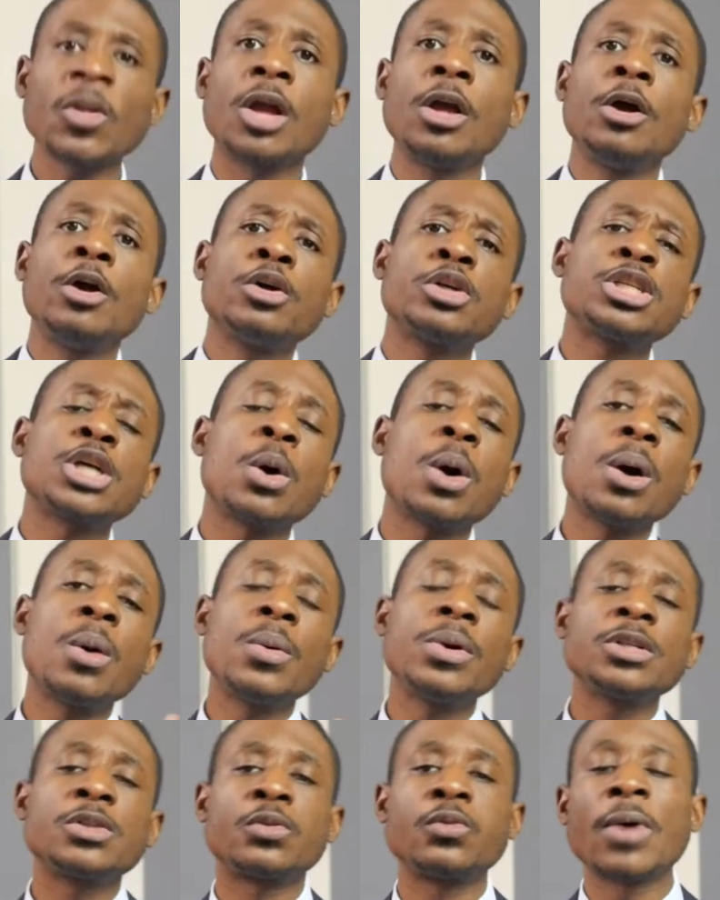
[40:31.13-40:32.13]
So it
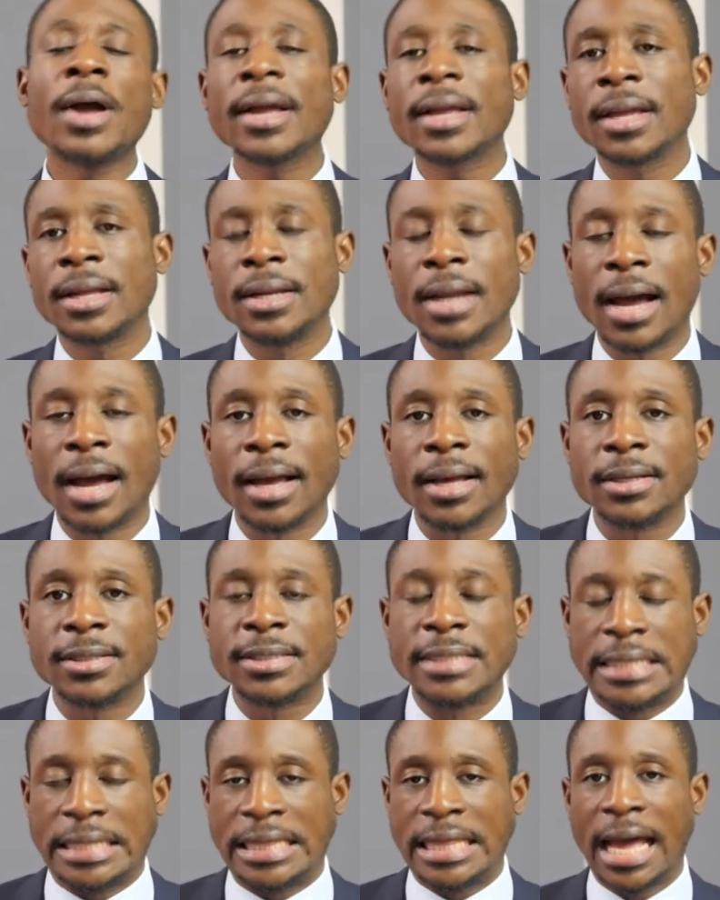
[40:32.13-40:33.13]
was
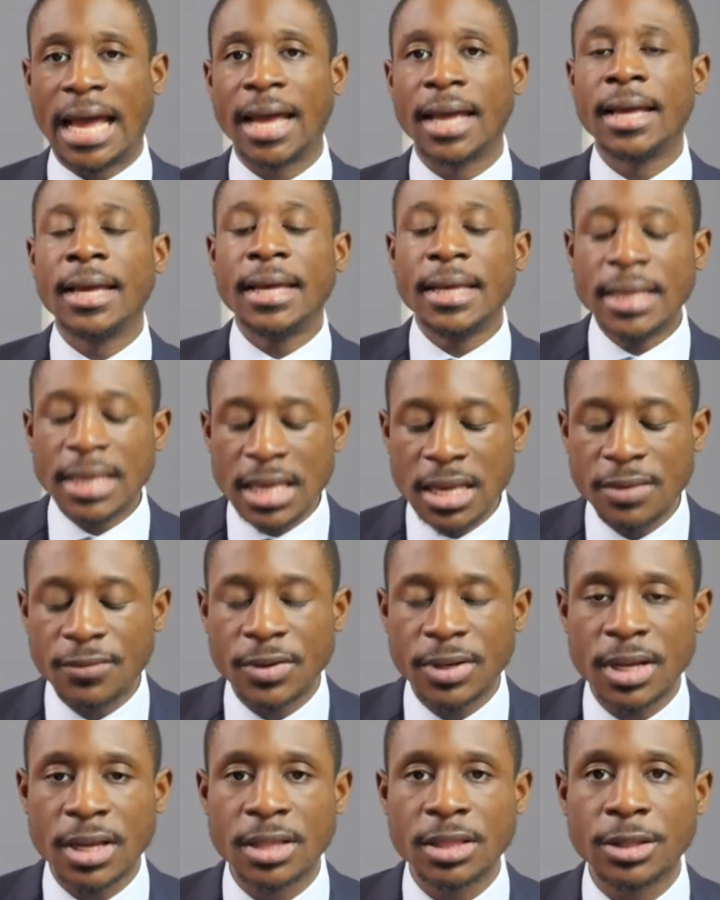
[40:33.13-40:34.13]
recognized that even
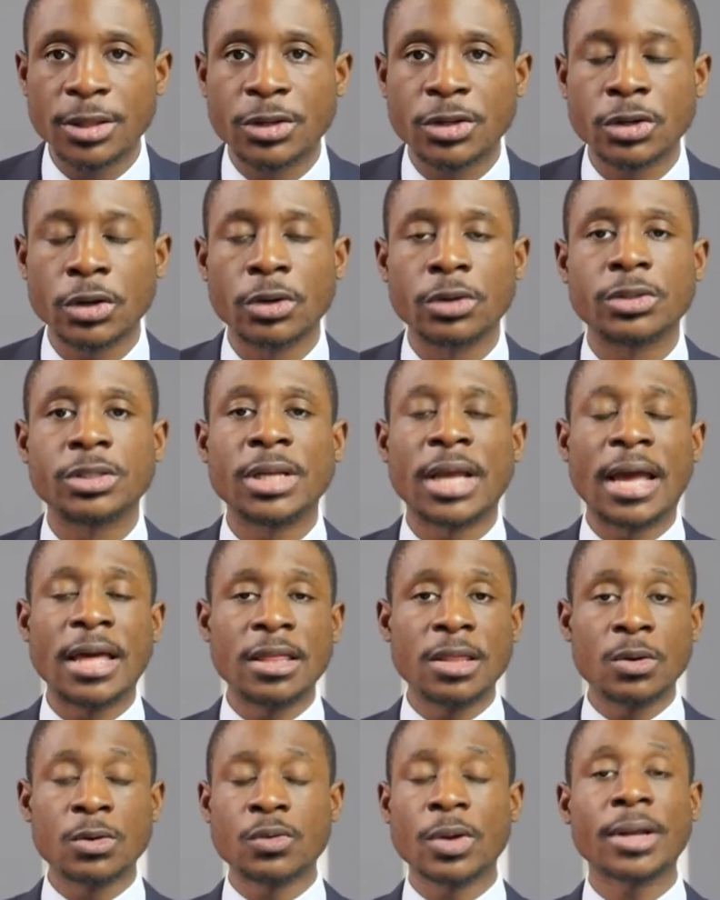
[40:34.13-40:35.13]
in the church, and it
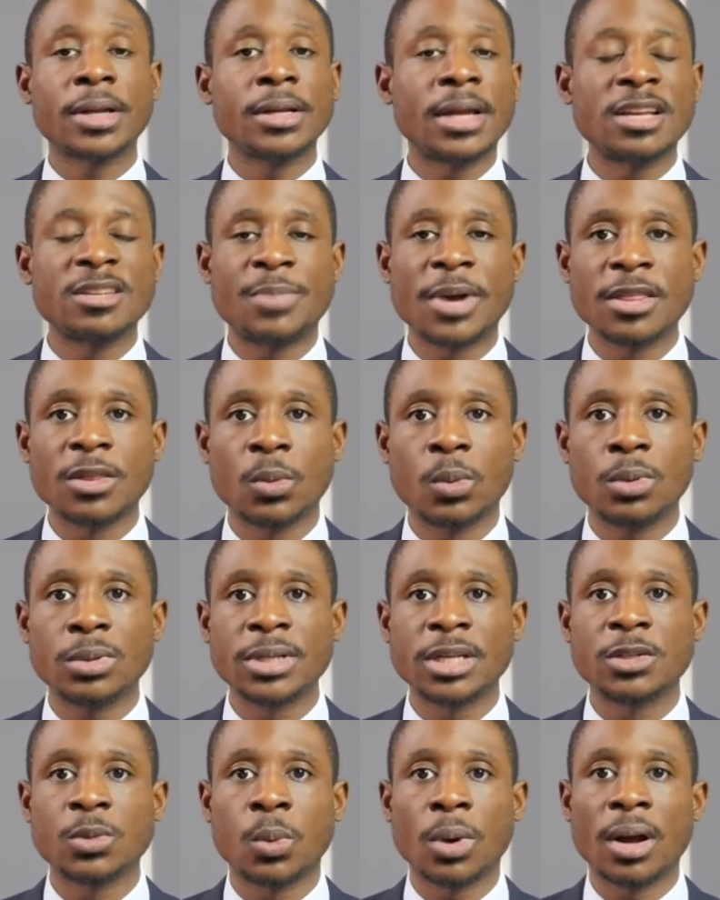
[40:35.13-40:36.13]
was recognized by the world as
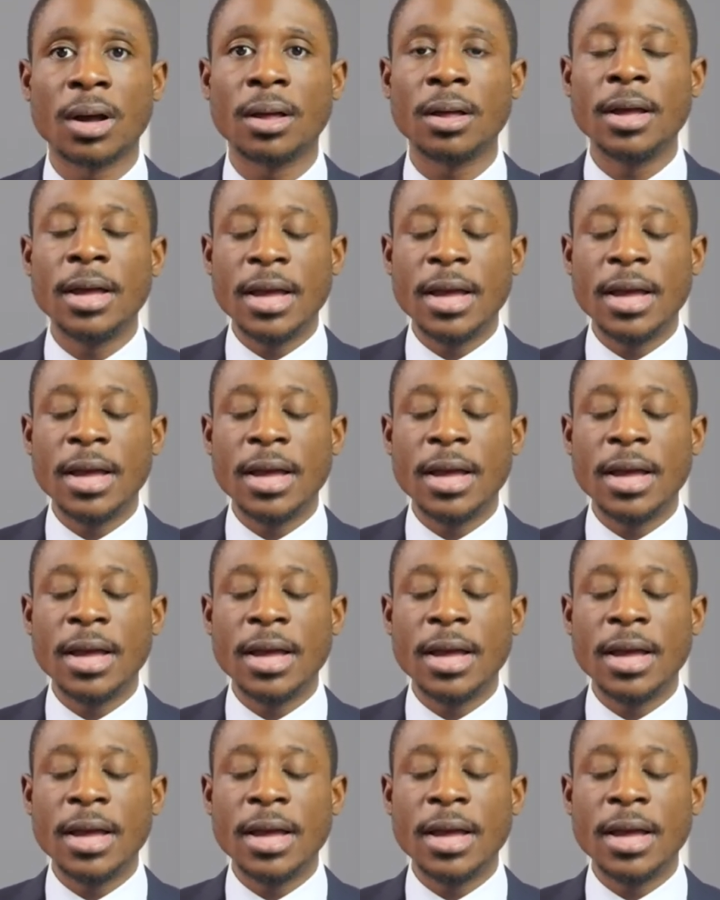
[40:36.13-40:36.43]
well,